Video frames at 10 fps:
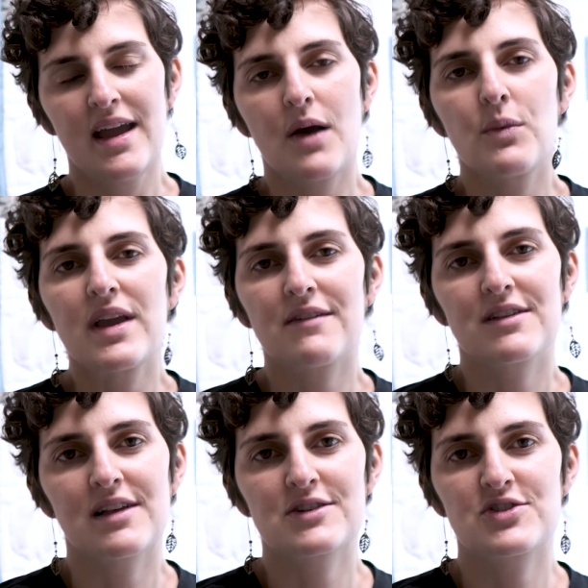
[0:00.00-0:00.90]
And we have
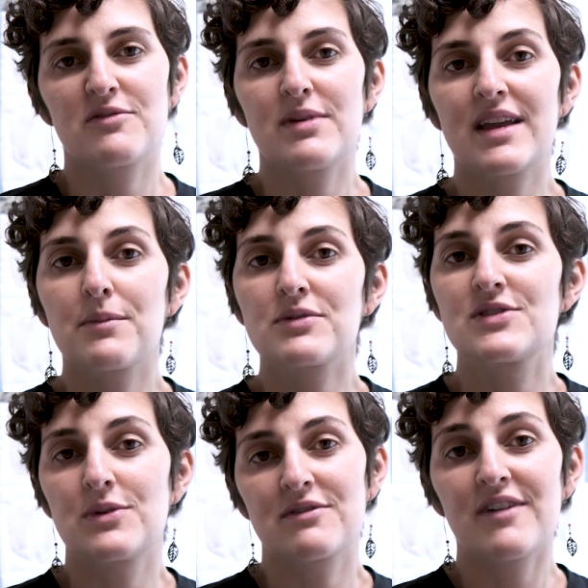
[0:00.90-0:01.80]
the luxury of being able
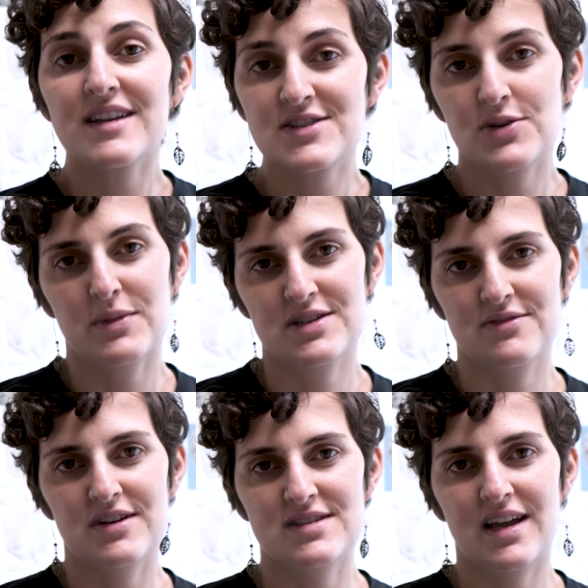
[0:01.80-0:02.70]
to invest so much
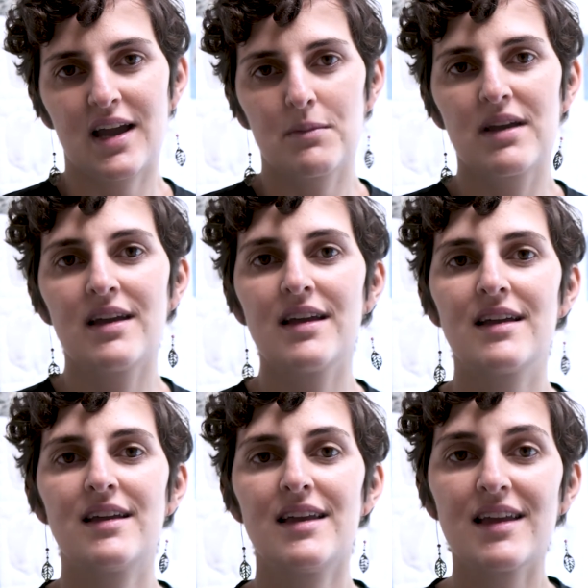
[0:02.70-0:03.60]
of our time
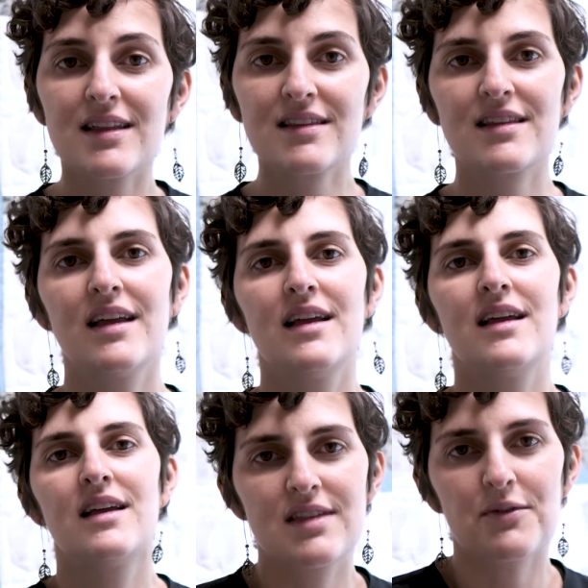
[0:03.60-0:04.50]
in
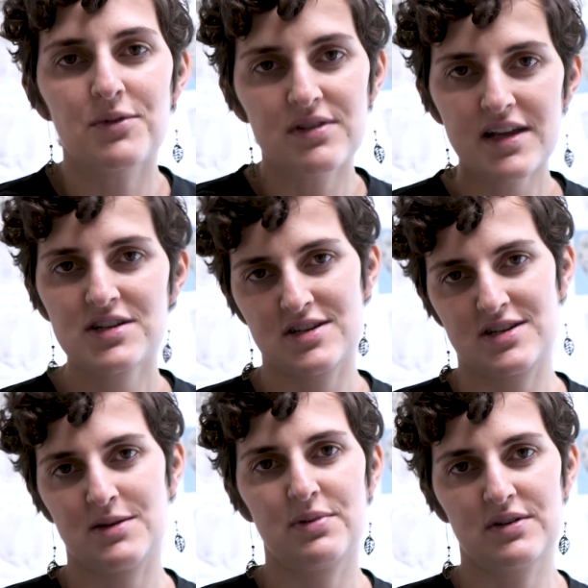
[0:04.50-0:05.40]
that
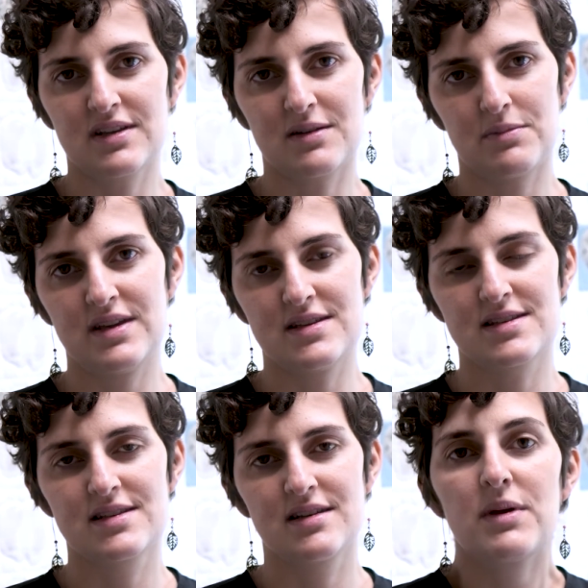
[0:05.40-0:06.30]
relationship building
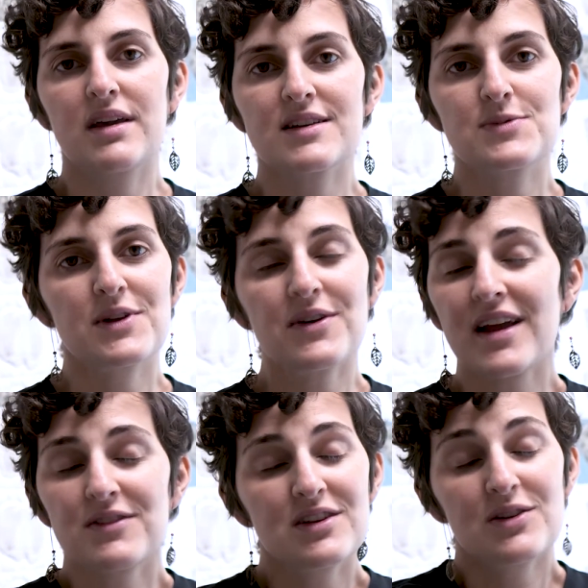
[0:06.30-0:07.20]
piece, because we don't
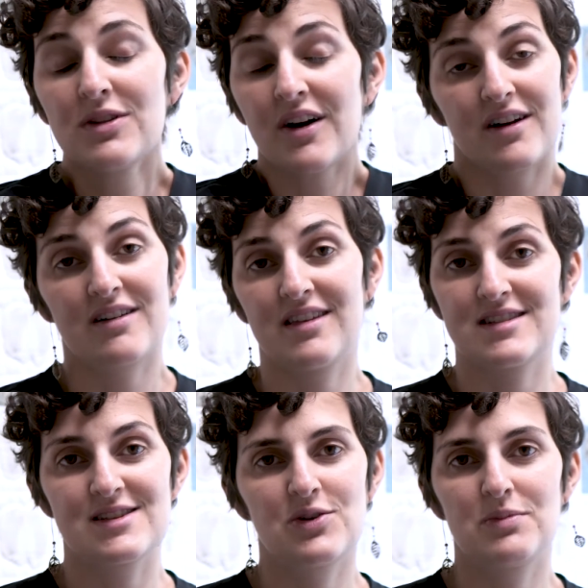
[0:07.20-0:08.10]
have to do the hard
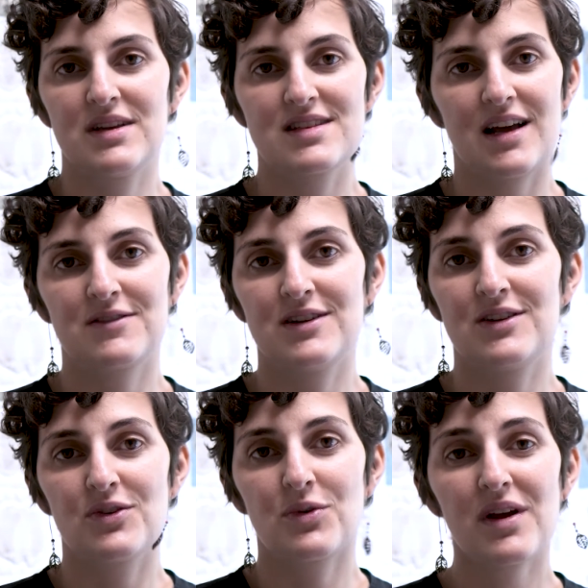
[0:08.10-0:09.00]
things that OBs have to
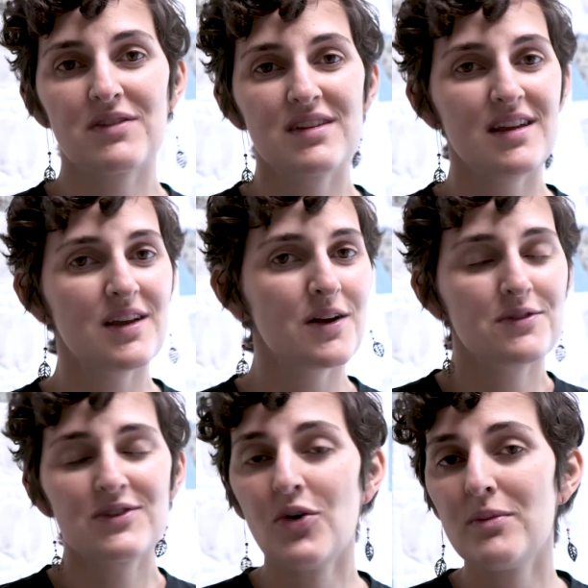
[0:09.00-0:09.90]
do. We have to take care of
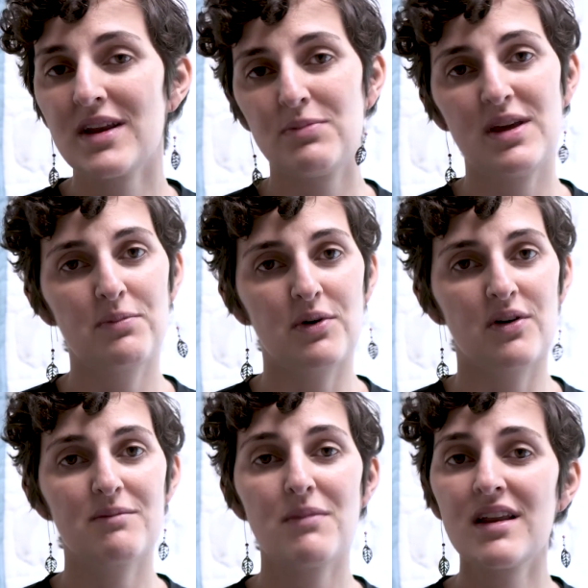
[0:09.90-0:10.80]
so many people,
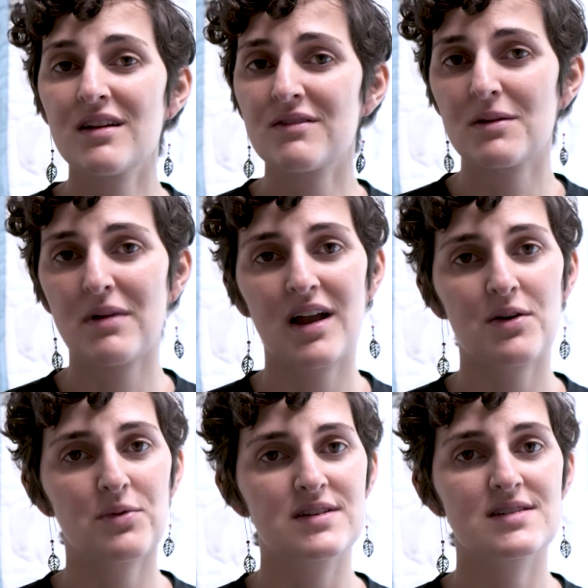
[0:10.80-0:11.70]
and many of them high
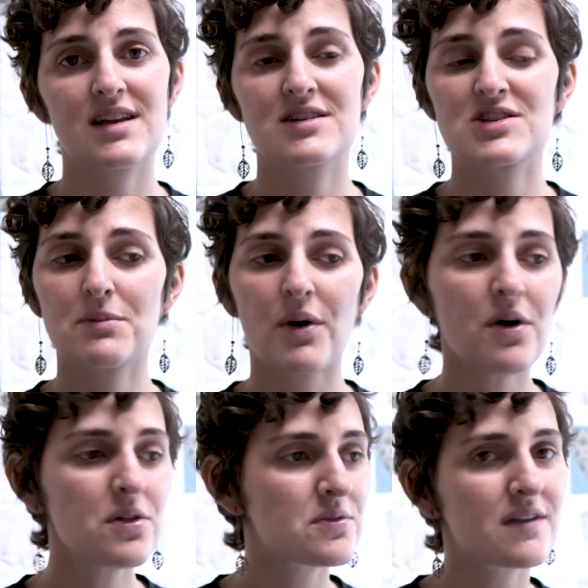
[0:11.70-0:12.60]
risk, and jump
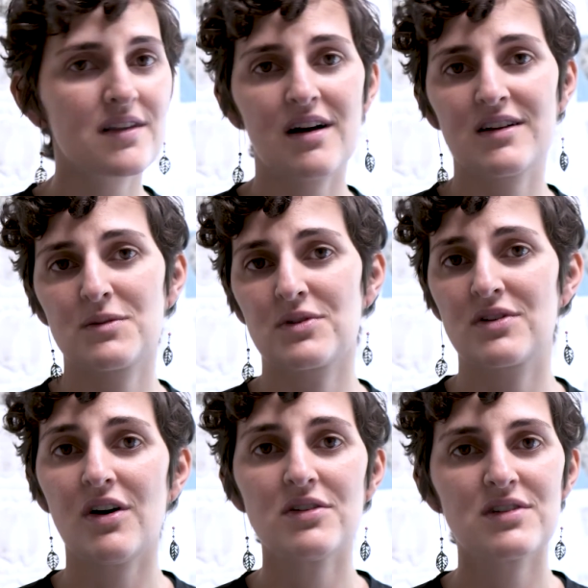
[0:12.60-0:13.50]
all around the hospital
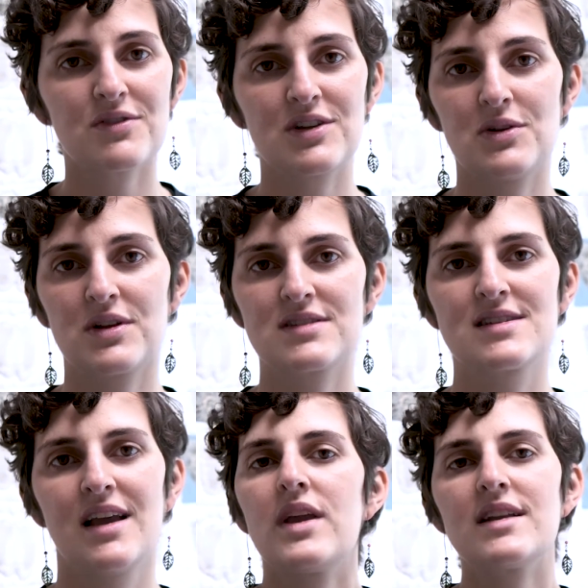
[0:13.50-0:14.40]
to all different units.
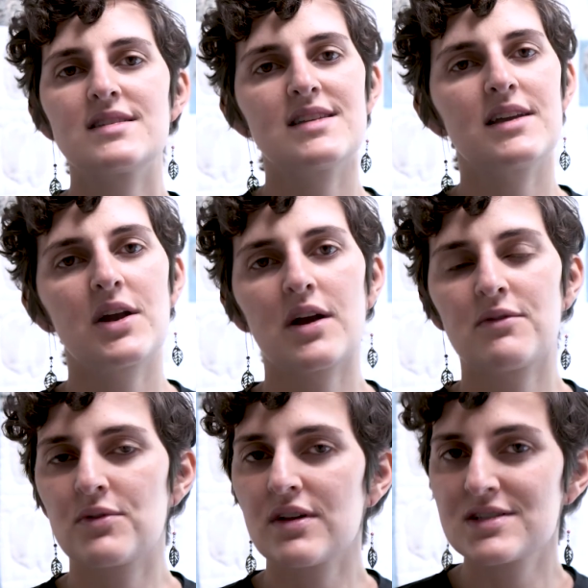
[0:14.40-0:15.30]
We get to take care of
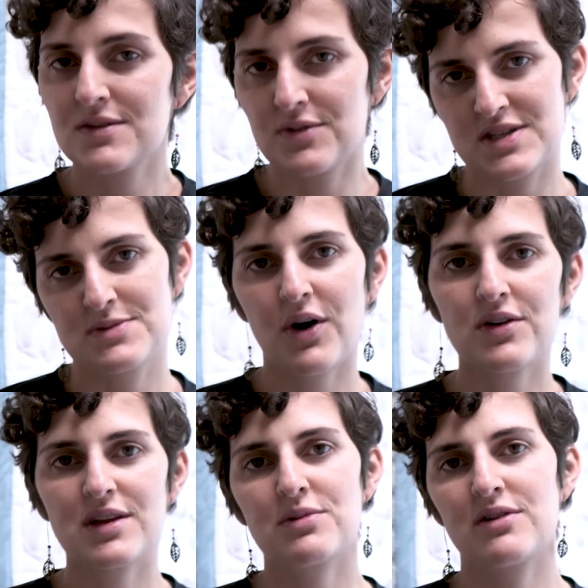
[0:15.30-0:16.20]
a relatively small
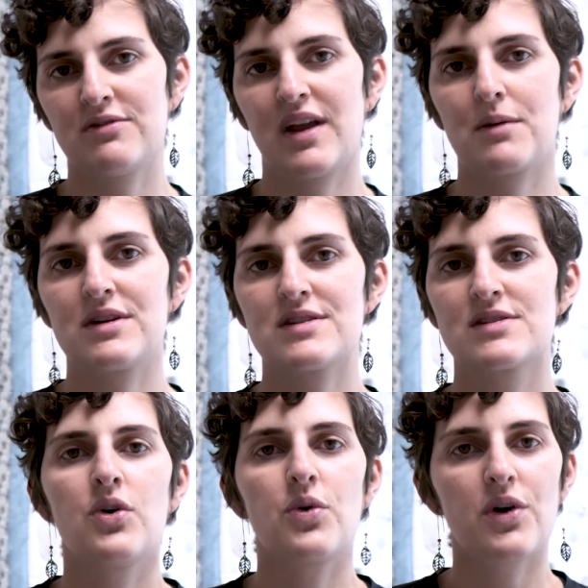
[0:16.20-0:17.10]
number of
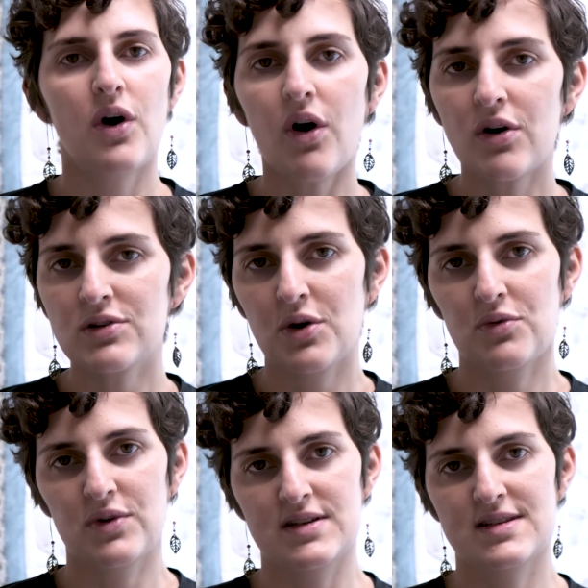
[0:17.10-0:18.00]
families who are all low
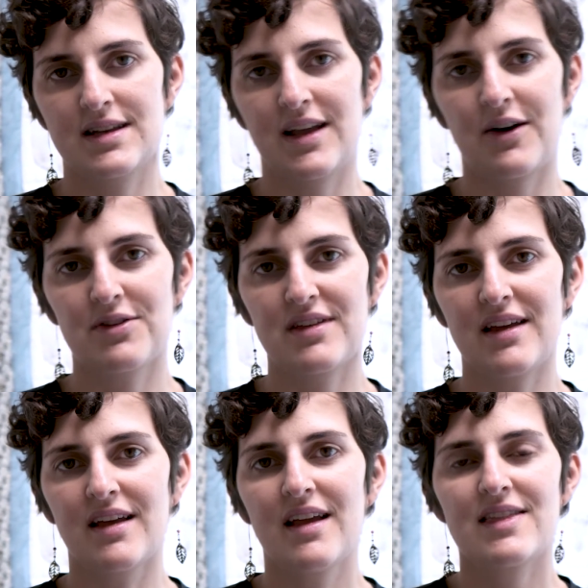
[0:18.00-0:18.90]
risk and healthy.